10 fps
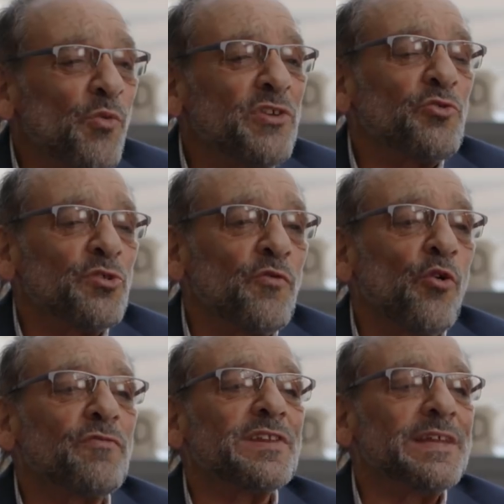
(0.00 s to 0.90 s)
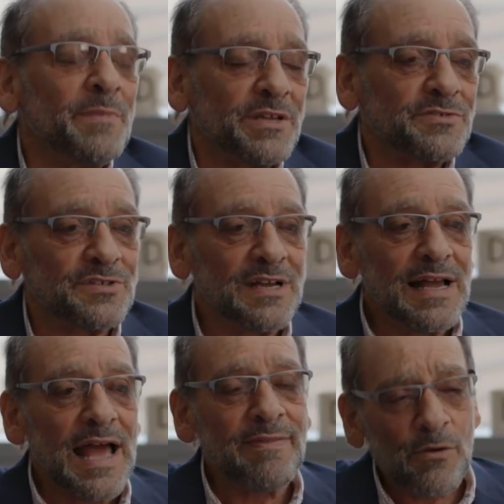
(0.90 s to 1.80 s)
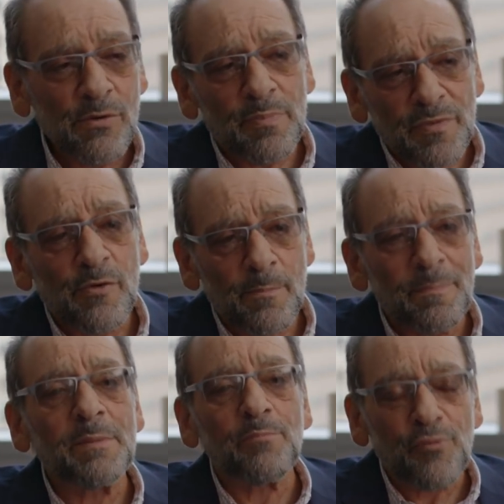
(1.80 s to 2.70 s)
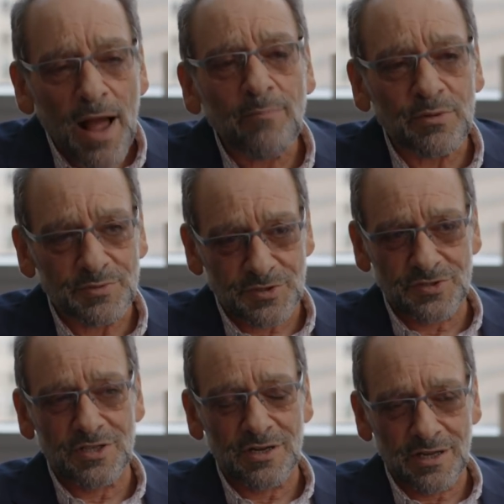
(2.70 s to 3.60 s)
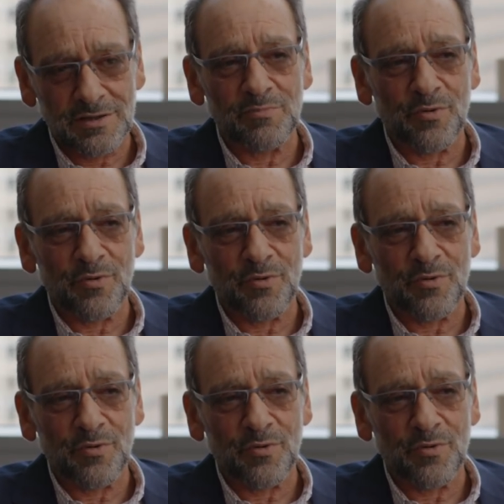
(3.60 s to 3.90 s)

always sort of off limits, and there were big problems in studying the